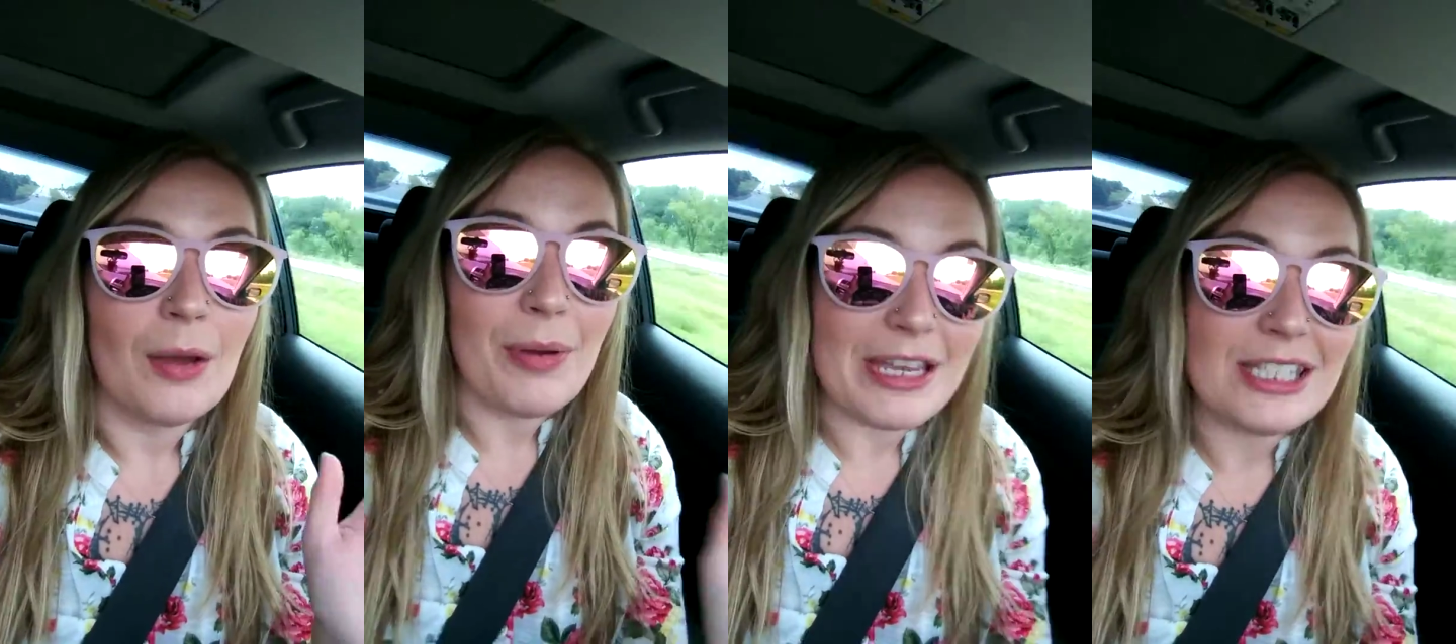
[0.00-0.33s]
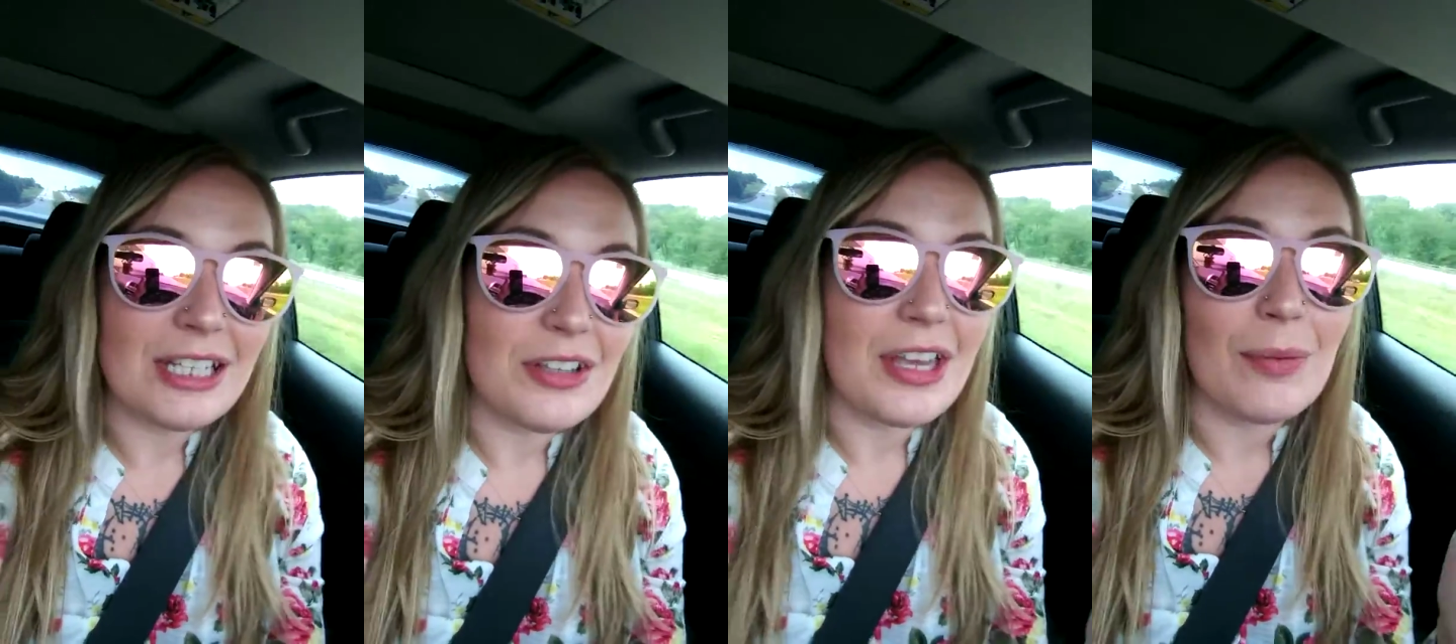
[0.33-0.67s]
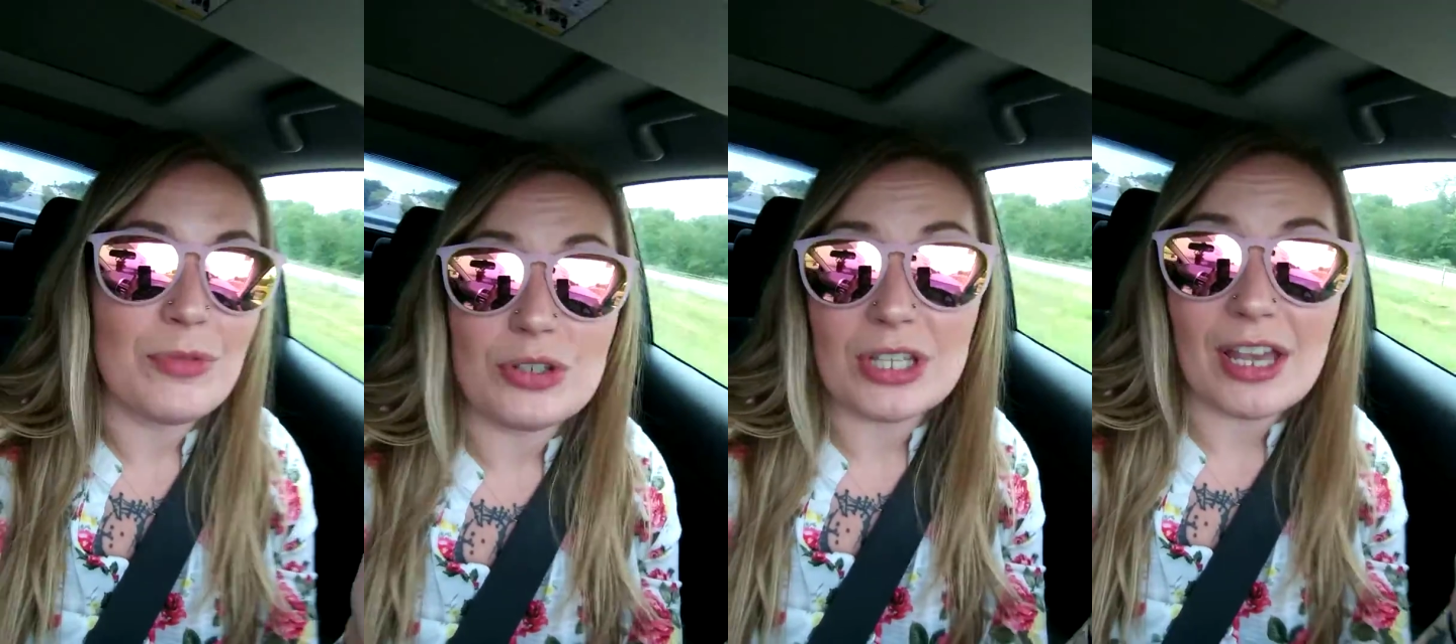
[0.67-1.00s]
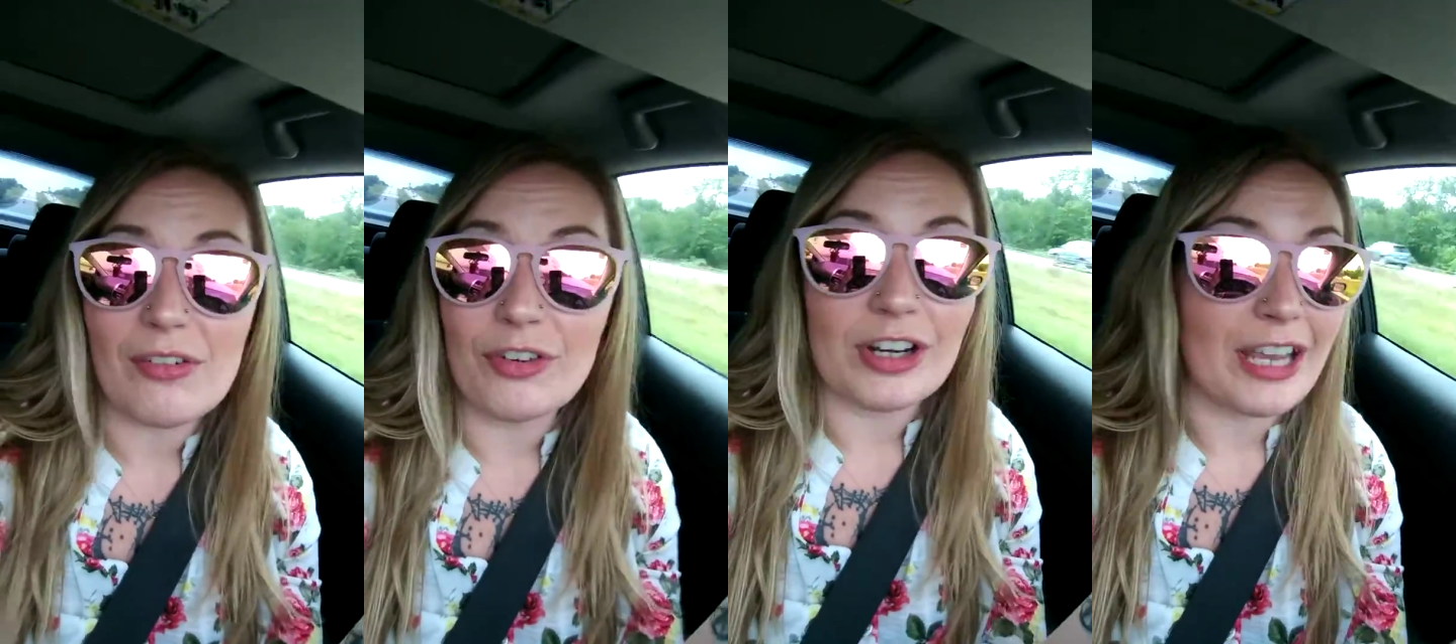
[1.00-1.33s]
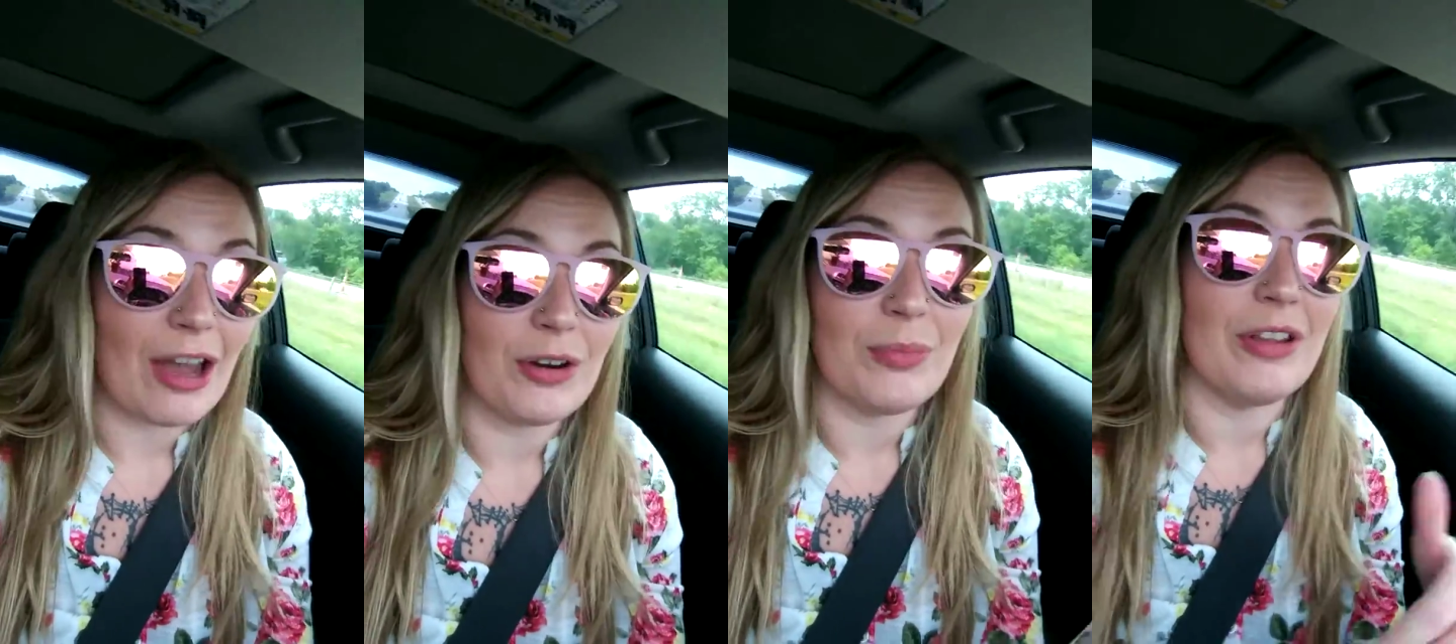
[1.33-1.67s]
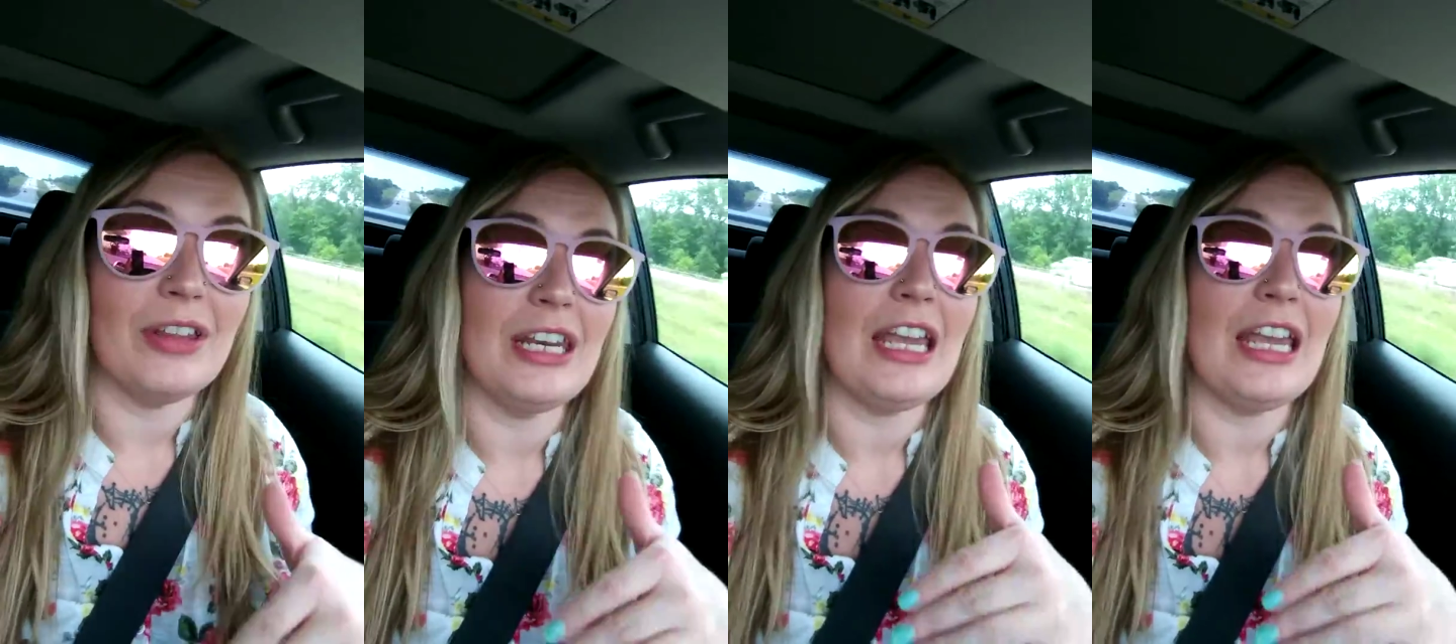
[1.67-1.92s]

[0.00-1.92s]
basically I'm using it for accountability.